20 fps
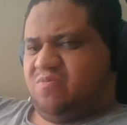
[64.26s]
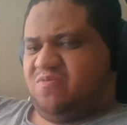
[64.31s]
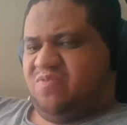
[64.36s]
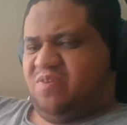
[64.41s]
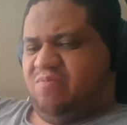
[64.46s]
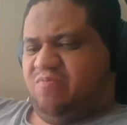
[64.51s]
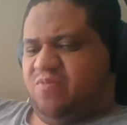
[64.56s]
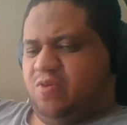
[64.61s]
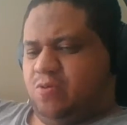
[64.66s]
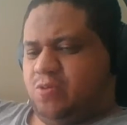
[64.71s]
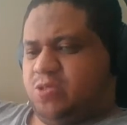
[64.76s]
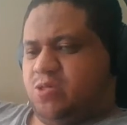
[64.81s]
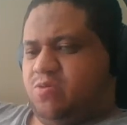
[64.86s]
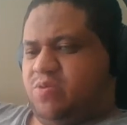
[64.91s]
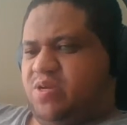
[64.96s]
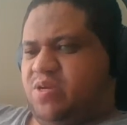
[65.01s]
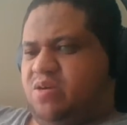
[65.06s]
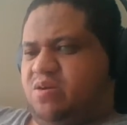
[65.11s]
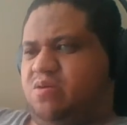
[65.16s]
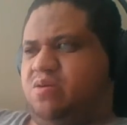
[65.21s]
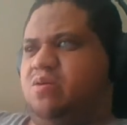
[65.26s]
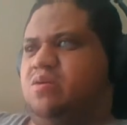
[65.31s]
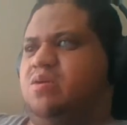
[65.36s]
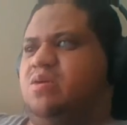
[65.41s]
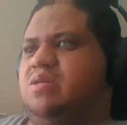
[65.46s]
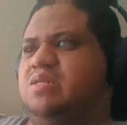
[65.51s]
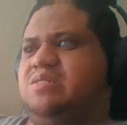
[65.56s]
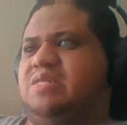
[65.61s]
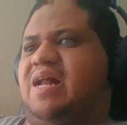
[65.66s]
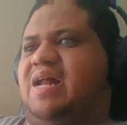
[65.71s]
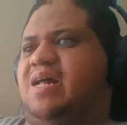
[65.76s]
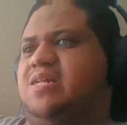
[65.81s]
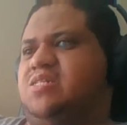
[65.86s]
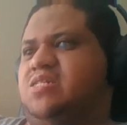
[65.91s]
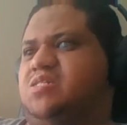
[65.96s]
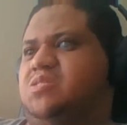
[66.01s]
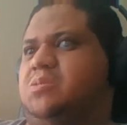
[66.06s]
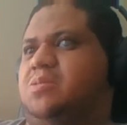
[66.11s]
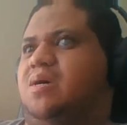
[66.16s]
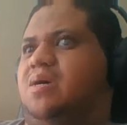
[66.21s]
flip phones over here that I
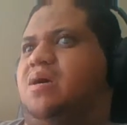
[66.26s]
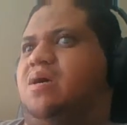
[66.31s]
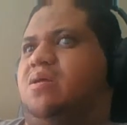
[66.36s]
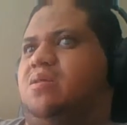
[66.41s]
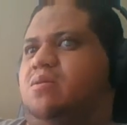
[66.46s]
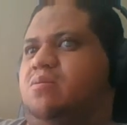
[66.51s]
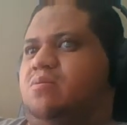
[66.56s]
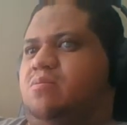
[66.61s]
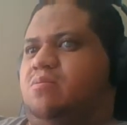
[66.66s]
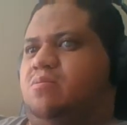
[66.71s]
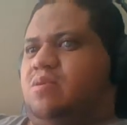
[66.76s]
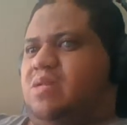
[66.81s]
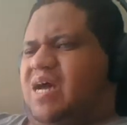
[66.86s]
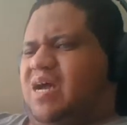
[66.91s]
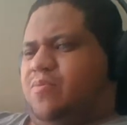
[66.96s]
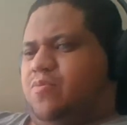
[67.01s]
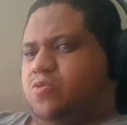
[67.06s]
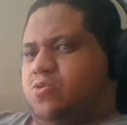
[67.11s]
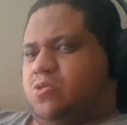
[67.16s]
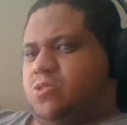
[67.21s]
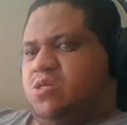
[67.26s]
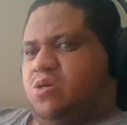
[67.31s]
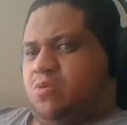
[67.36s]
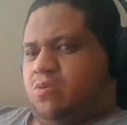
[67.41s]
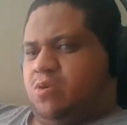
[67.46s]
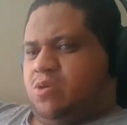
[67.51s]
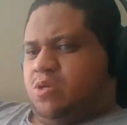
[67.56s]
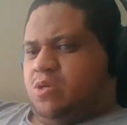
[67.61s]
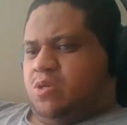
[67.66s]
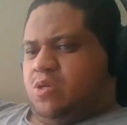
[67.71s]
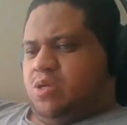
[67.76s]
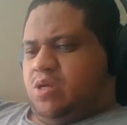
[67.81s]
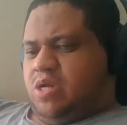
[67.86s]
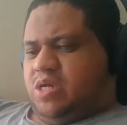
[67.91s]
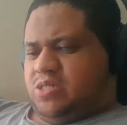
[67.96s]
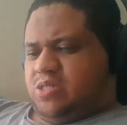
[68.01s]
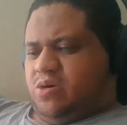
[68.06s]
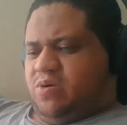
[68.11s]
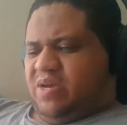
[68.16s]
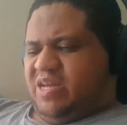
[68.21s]
just find reliable. So
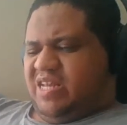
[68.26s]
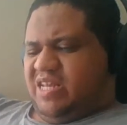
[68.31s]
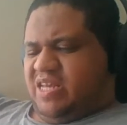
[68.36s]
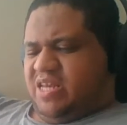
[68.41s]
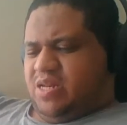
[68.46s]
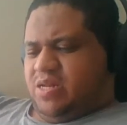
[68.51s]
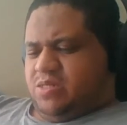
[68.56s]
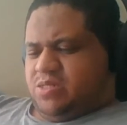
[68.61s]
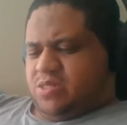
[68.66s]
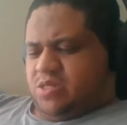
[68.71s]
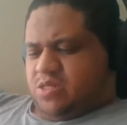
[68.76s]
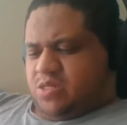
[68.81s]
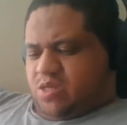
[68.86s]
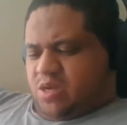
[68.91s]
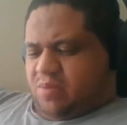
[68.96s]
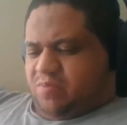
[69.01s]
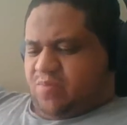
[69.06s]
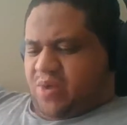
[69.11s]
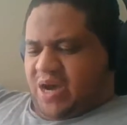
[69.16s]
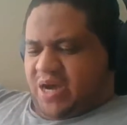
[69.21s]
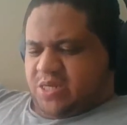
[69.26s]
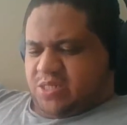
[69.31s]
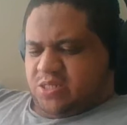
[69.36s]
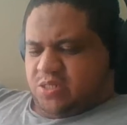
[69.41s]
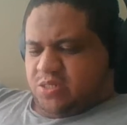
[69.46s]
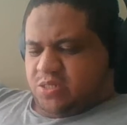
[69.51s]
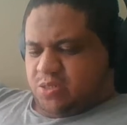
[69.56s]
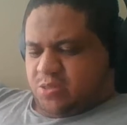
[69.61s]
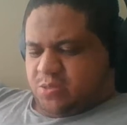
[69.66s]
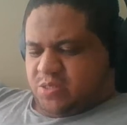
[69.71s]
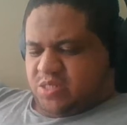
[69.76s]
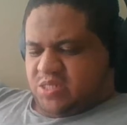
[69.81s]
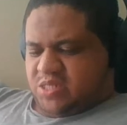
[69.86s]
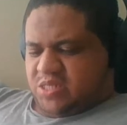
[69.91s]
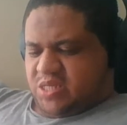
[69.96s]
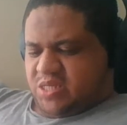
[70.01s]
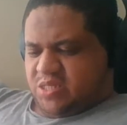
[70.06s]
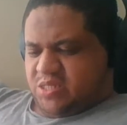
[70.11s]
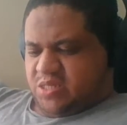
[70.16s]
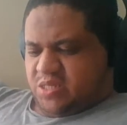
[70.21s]
let's go ahead and get into the unboxing. So this
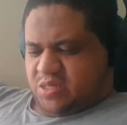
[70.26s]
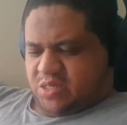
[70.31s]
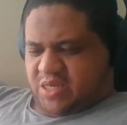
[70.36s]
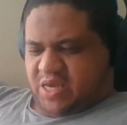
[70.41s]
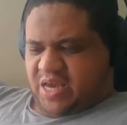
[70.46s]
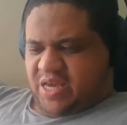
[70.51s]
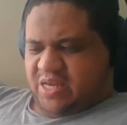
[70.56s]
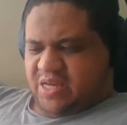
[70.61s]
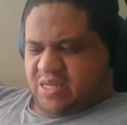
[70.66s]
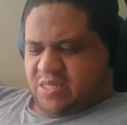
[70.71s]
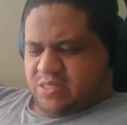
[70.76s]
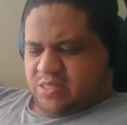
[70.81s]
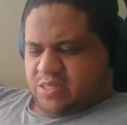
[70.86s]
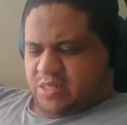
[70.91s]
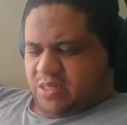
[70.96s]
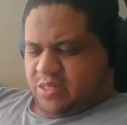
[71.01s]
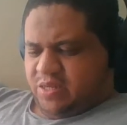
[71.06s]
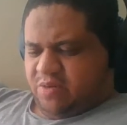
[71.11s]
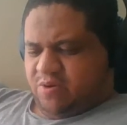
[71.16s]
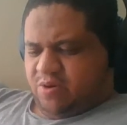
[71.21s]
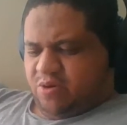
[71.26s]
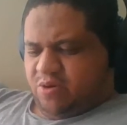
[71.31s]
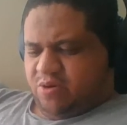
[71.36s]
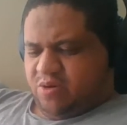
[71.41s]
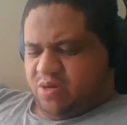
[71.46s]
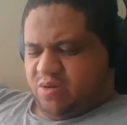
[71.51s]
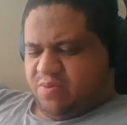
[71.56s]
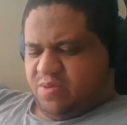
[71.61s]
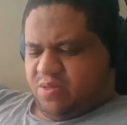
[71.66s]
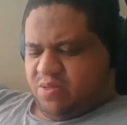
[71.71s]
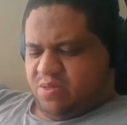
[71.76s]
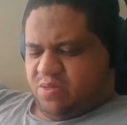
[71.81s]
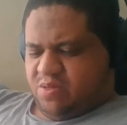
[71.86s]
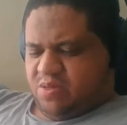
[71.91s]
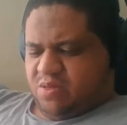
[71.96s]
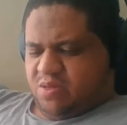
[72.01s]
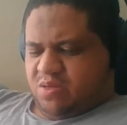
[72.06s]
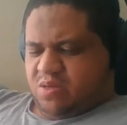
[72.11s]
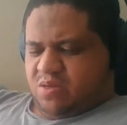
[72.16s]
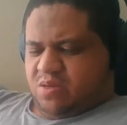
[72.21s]
is a Cadence. Never heard of it,
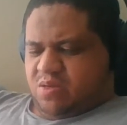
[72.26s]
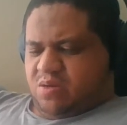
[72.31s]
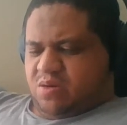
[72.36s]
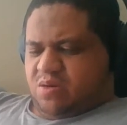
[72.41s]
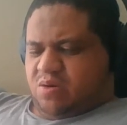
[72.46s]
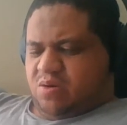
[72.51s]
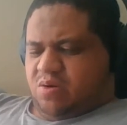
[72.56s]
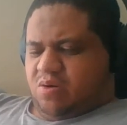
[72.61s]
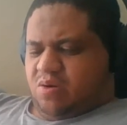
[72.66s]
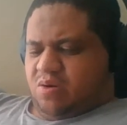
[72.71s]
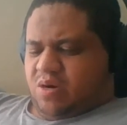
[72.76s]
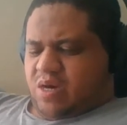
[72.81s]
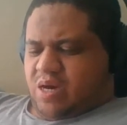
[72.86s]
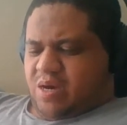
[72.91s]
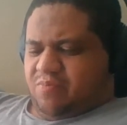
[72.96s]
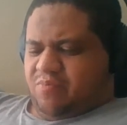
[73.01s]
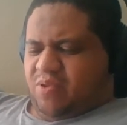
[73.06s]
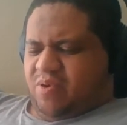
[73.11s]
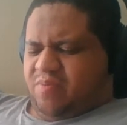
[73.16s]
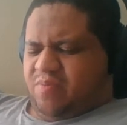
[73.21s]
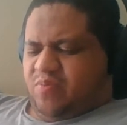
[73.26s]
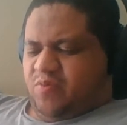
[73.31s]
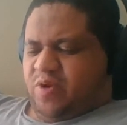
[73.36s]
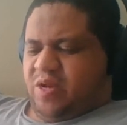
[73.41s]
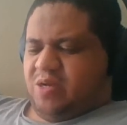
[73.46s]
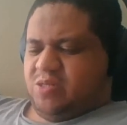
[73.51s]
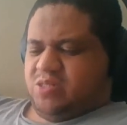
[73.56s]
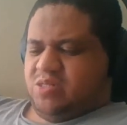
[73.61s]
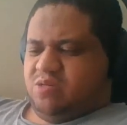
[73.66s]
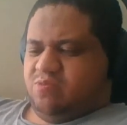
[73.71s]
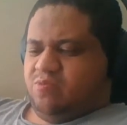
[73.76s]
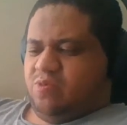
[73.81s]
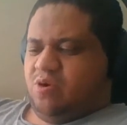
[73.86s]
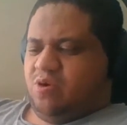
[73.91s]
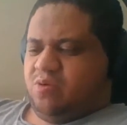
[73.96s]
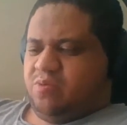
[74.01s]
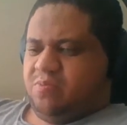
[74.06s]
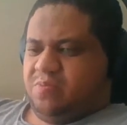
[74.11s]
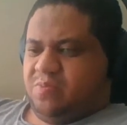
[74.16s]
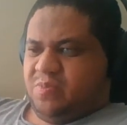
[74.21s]
or I'm probably pronouncing it
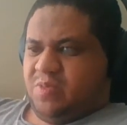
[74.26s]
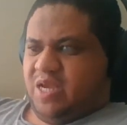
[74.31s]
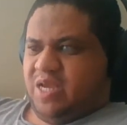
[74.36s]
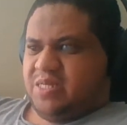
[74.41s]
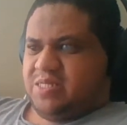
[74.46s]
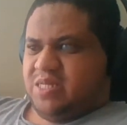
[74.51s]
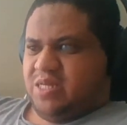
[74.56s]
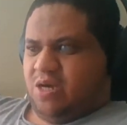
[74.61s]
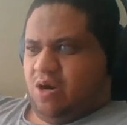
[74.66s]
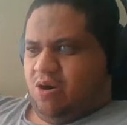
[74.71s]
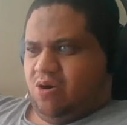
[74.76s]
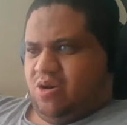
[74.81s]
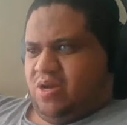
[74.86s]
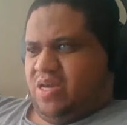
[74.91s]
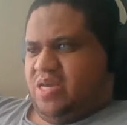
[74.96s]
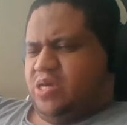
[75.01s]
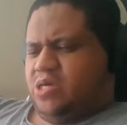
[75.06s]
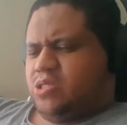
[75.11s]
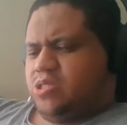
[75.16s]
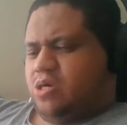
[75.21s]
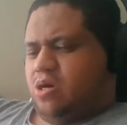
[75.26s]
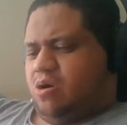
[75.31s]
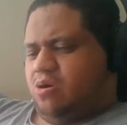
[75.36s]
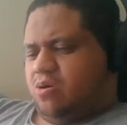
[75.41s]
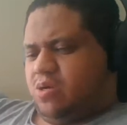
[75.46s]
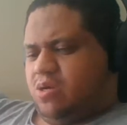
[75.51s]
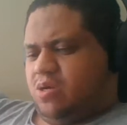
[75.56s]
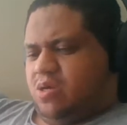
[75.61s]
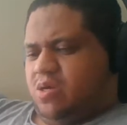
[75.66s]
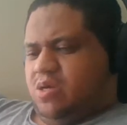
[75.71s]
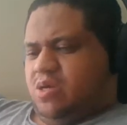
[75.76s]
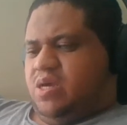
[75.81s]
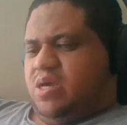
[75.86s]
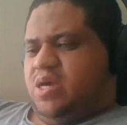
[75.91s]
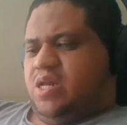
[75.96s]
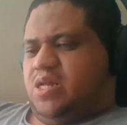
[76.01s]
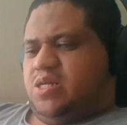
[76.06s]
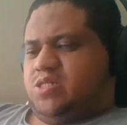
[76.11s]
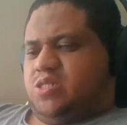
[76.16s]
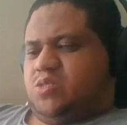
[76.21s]
wrong. It's called an eTalk.
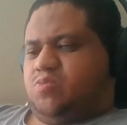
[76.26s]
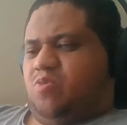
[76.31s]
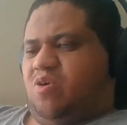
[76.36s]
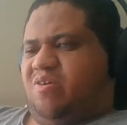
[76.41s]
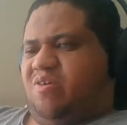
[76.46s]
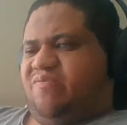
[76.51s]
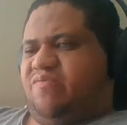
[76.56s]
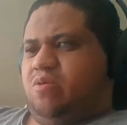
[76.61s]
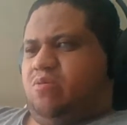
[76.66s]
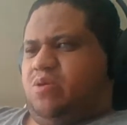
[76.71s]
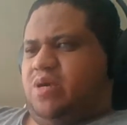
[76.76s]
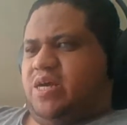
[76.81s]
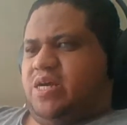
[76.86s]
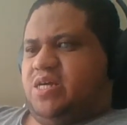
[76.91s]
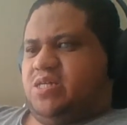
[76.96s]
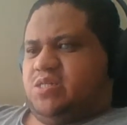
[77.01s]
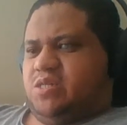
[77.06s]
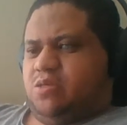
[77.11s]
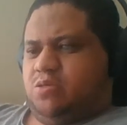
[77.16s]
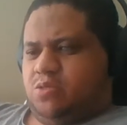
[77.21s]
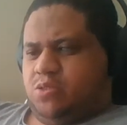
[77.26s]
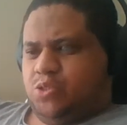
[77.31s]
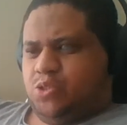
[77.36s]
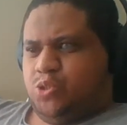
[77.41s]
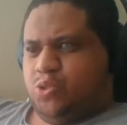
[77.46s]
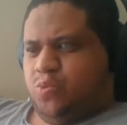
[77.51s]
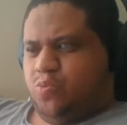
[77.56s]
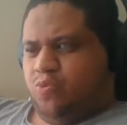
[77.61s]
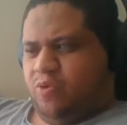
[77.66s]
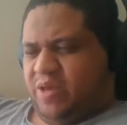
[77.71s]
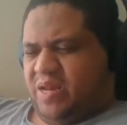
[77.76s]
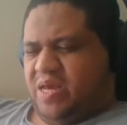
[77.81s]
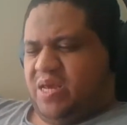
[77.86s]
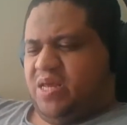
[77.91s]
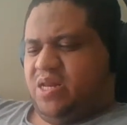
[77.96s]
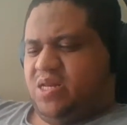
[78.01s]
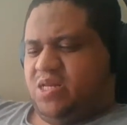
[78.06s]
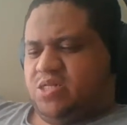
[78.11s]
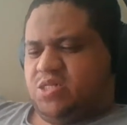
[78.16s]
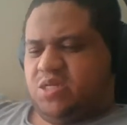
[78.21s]
It is a smartphone. It has a
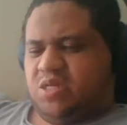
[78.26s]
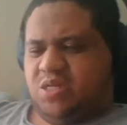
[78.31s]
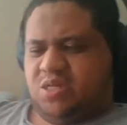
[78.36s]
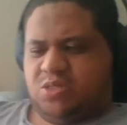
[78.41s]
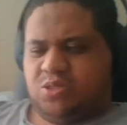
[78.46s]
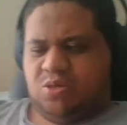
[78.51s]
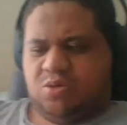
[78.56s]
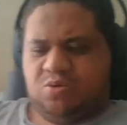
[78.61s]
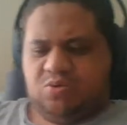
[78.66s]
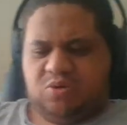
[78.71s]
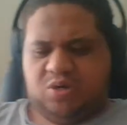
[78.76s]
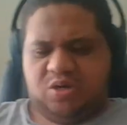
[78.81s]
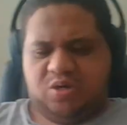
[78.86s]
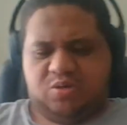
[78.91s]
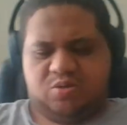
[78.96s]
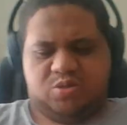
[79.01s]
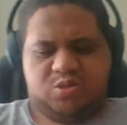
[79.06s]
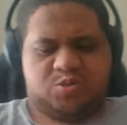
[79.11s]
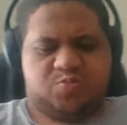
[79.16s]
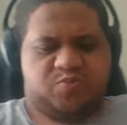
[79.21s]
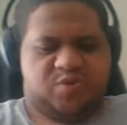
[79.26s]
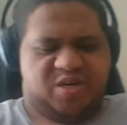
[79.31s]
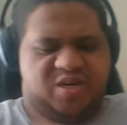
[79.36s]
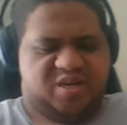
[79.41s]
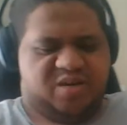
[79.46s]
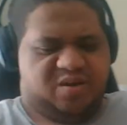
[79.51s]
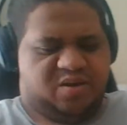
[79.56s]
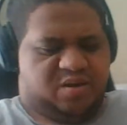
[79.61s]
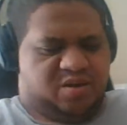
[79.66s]
2.8-inch internal color display,